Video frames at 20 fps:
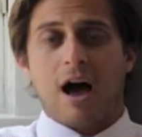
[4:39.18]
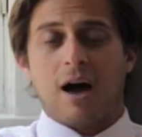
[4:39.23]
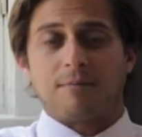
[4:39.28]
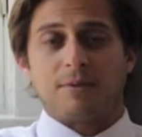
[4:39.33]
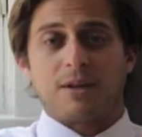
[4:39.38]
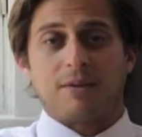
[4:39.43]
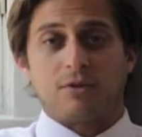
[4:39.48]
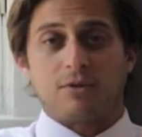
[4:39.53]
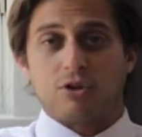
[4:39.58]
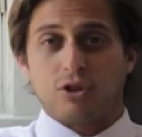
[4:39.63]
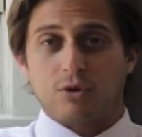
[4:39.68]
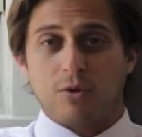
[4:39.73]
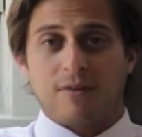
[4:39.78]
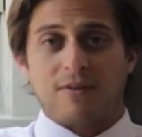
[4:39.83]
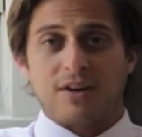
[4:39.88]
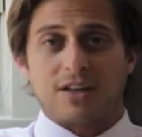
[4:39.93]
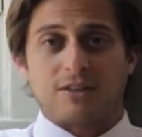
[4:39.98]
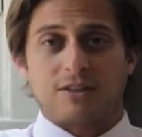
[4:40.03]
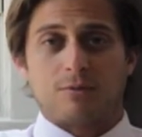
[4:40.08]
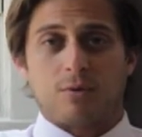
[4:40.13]
If you do have
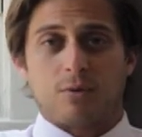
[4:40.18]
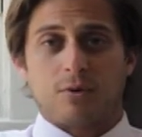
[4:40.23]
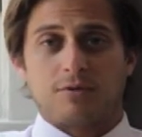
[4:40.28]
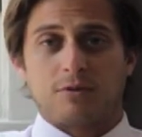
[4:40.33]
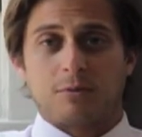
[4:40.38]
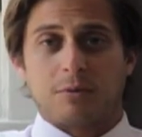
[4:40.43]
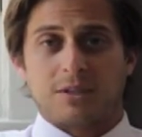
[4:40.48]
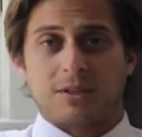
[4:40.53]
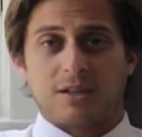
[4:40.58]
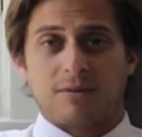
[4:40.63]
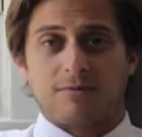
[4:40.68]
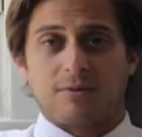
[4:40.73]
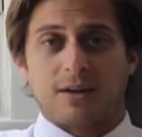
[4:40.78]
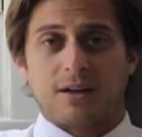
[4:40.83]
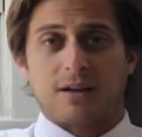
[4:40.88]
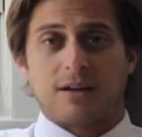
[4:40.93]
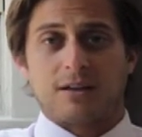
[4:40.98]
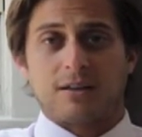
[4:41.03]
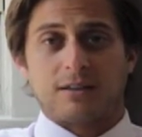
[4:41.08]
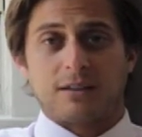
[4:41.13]
any sort of
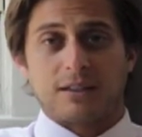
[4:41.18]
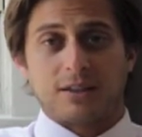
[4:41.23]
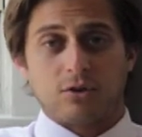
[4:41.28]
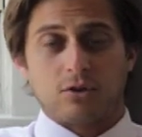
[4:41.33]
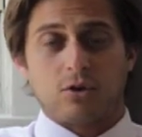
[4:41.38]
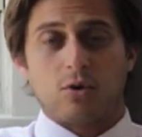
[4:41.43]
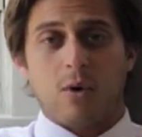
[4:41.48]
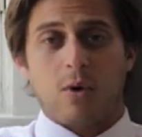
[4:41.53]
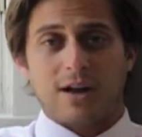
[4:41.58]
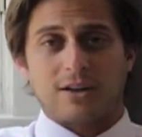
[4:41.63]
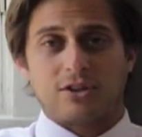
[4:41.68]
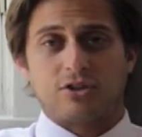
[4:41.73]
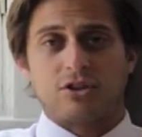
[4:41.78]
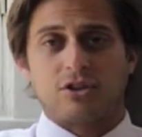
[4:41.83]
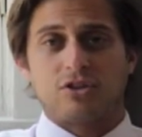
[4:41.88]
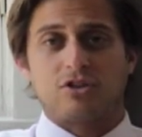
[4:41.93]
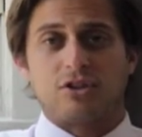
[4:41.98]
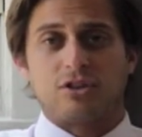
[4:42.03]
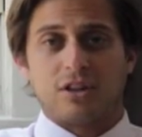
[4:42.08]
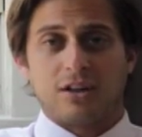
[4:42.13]
specific legal
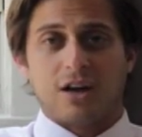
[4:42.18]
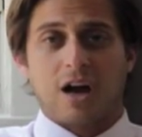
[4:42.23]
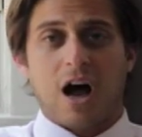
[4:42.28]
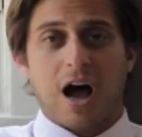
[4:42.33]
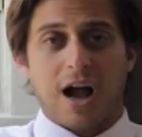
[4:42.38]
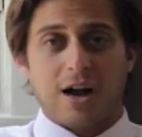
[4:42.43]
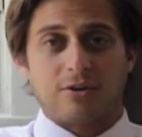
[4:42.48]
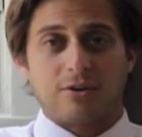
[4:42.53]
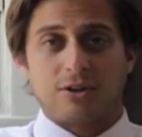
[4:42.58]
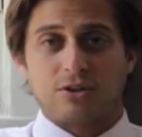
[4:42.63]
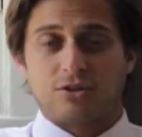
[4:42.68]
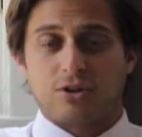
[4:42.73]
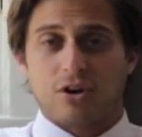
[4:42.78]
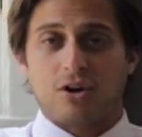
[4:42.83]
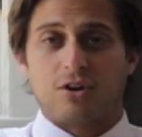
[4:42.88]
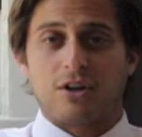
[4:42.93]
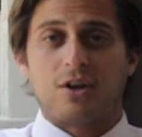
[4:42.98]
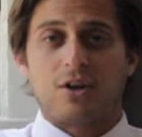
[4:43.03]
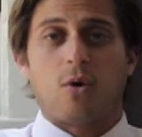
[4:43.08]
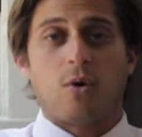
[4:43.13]
questions, you need to hire an
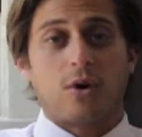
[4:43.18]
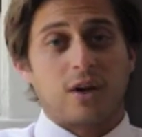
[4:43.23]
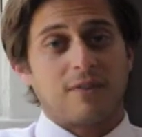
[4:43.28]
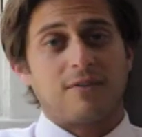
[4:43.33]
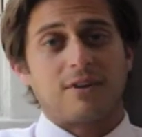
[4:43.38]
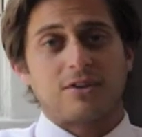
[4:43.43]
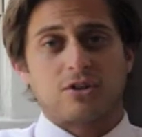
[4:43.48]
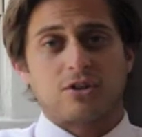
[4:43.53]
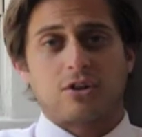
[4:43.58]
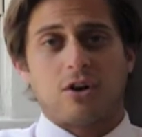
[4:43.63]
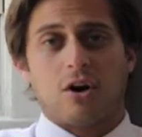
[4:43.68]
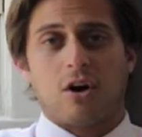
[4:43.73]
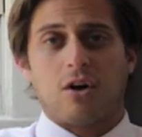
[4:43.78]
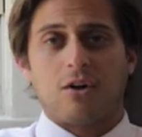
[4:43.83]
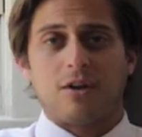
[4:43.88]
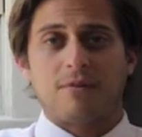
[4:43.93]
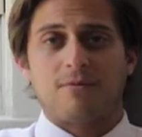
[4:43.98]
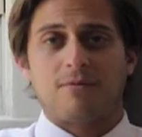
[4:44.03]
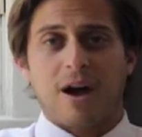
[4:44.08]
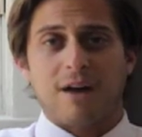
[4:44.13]
attorney or give us a
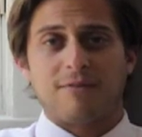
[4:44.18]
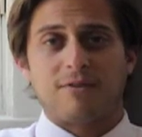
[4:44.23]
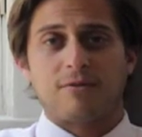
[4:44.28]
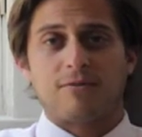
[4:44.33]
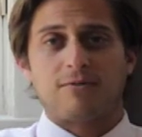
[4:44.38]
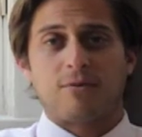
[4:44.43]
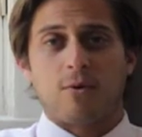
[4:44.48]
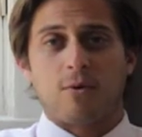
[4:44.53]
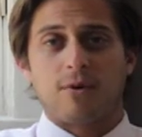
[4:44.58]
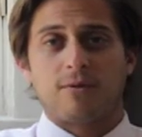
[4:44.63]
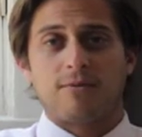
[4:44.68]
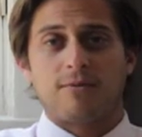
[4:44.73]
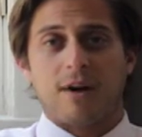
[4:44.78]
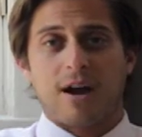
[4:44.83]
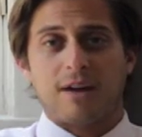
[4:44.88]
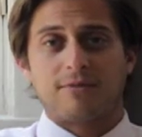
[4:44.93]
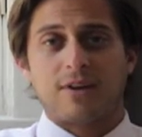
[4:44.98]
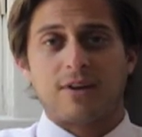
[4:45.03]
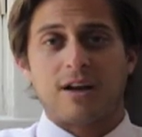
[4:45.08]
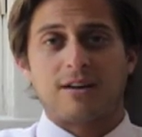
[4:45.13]
call at
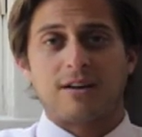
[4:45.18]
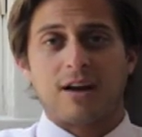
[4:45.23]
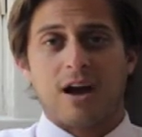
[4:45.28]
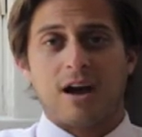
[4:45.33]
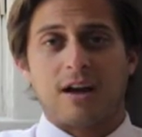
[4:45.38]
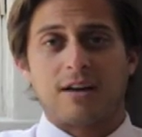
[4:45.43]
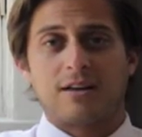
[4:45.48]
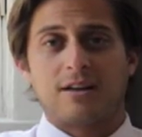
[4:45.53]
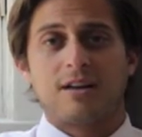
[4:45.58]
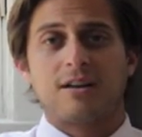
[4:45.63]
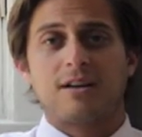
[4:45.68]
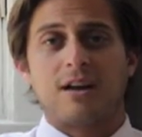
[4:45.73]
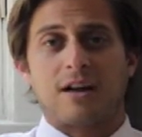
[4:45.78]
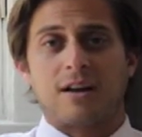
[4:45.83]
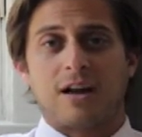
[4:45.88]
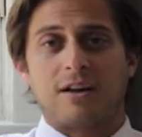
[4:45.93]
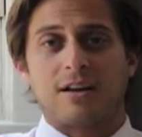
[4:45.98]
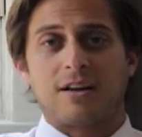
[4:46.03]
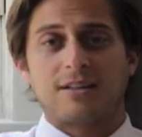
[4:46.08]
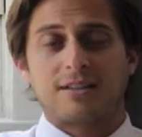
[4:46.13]

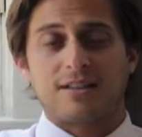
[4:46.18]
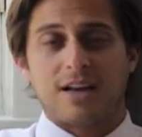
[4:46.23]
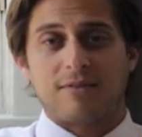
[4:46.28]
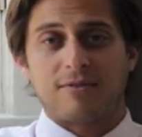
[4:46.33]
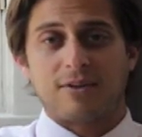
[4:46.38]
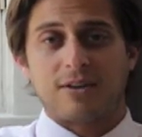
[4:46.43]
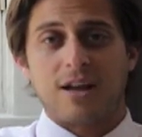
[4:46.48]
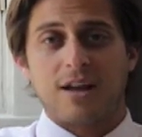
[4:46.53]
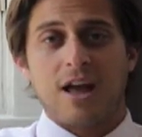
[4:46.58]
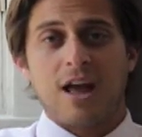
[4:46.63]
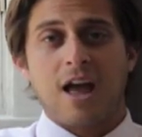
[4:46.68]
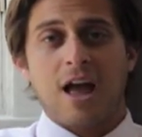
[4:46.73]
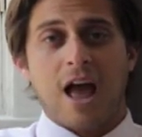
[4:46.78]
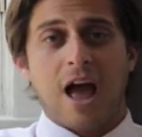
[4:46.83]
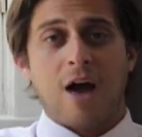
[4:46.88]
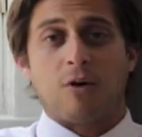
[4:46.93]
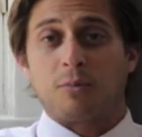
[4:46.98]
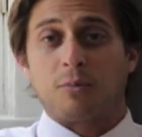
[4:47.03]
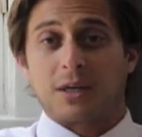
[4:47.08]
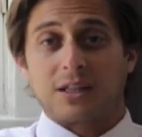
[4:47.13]
504-599-9997, and
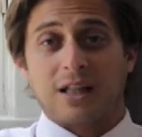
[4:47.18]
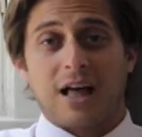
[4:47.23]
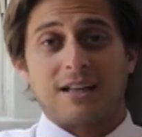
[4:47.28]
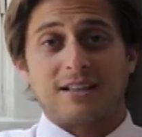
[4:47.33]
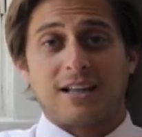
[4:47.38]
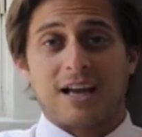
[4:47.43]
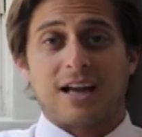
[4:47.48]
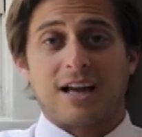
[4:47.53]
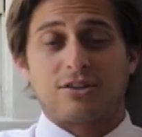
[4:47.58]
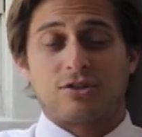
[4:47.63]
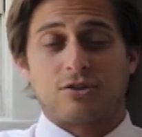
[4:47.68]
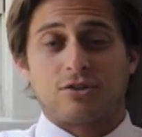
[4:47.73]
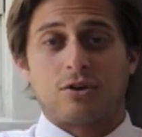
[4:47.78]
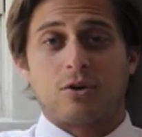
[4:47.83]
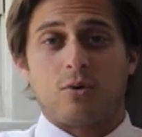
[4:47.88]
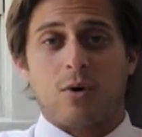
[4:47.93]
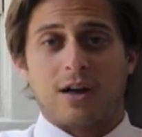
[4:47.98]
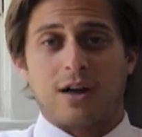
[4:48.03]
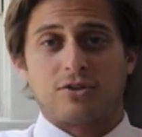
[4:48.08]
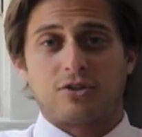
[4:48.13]
we'll be glad to answer your
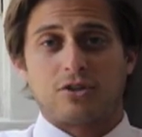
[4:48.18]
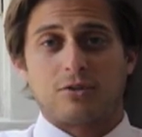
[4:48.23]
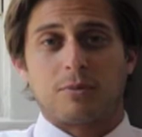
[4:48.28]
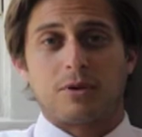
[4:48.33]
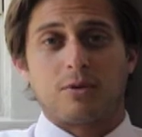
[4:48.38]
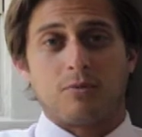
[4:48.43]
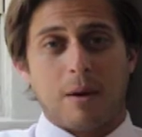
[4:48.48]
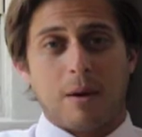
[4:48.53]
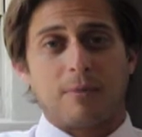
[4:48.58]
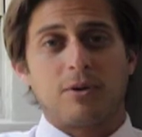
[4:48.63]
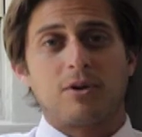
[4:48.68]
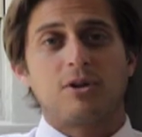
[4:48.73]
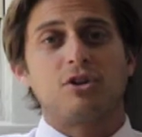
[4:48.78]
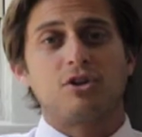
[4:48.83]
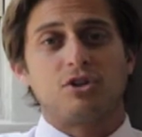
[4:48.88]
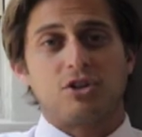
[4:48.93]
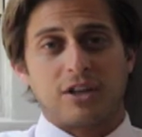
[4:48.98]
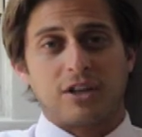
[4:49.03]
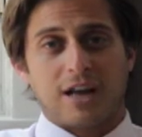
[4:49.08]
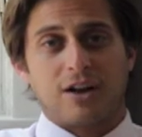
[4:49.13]
questions. But remember, you
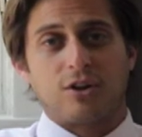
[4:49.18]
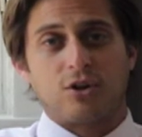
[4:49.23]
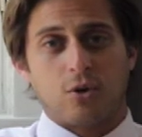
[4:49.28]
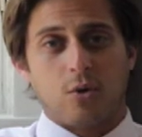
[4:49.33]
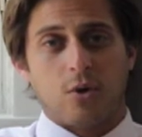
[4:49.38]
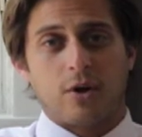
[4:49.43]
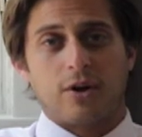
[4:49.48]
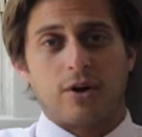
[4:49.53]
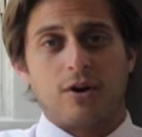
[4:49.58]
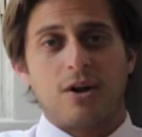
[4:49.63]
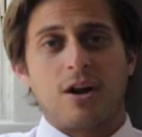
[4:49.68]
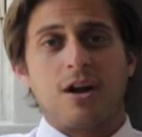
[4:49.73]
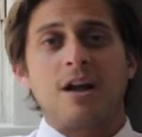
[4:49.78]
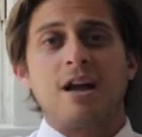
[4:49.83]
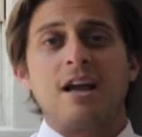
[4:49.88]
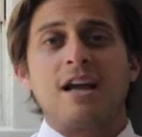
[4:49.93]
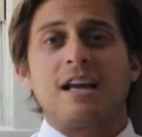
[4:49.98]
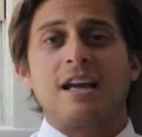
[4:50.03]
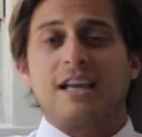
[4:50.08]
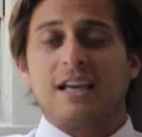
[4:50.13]
should get a lawyer.
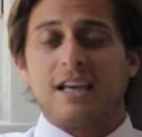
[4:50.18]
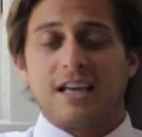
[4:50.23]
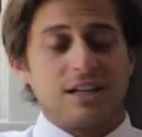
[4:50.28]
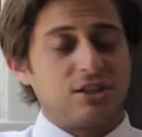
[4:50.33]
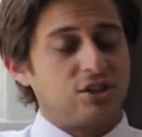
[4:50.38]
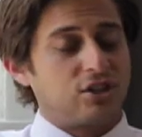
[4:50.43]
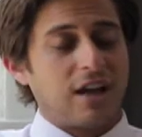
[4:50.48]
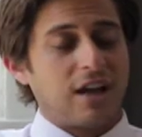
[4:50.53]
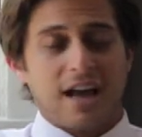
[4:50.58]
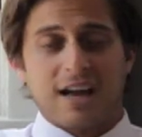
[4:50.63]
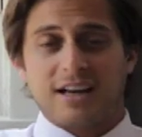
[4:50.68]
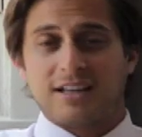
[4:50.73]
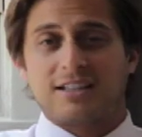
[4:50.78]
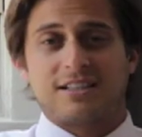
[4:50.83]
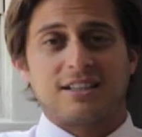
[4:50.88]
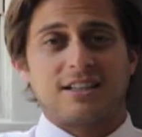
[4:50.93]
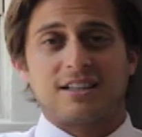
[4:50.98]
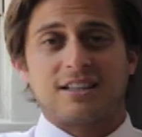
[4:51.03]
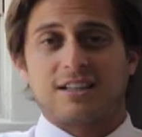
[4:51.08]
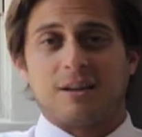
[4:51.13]
Each
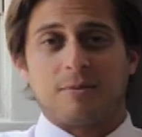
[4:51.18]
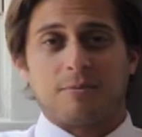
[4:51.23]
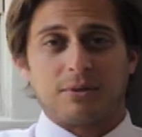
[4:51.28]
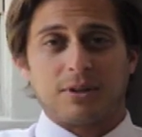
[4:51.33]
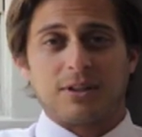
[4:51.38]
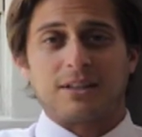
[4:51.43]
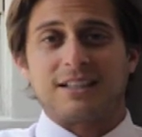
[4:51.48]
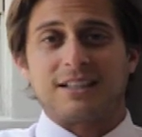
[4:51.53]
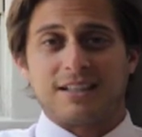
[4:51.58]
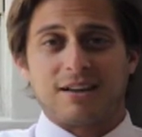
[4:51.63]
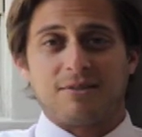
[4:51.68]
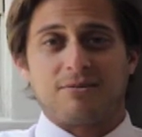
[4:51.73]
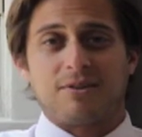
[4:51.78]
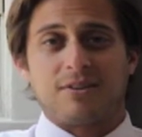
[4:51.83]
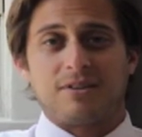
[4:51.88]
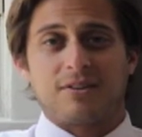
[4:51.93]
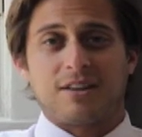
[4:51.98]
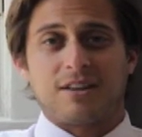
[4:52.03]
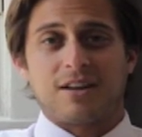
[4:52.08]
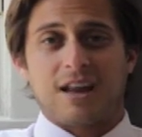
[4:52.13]
case is completely
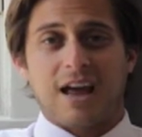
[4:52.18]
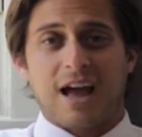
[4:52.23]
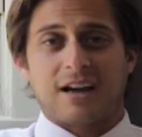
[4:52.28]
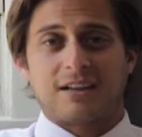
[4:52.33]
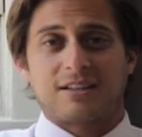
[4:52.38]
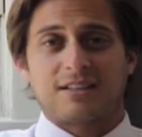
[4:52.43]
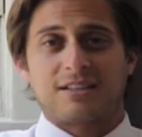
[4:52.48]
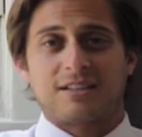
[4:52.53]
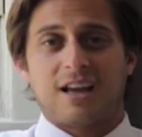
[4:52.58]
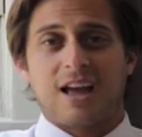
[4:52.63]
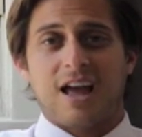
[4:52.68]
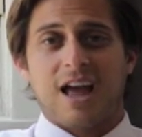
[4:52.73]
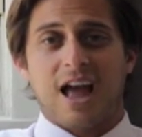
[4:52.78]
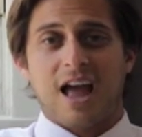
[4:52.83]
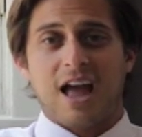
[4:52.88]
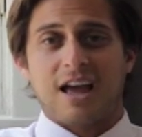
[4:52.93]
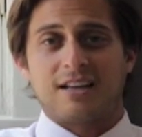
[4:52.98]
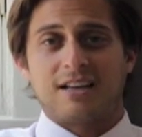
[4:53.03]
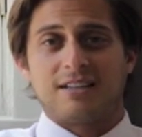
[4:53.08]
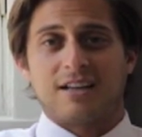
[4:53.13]
different than the next,
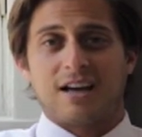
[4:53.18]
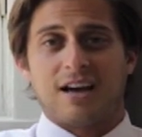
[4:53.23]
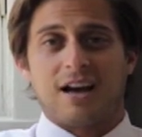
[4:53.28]
and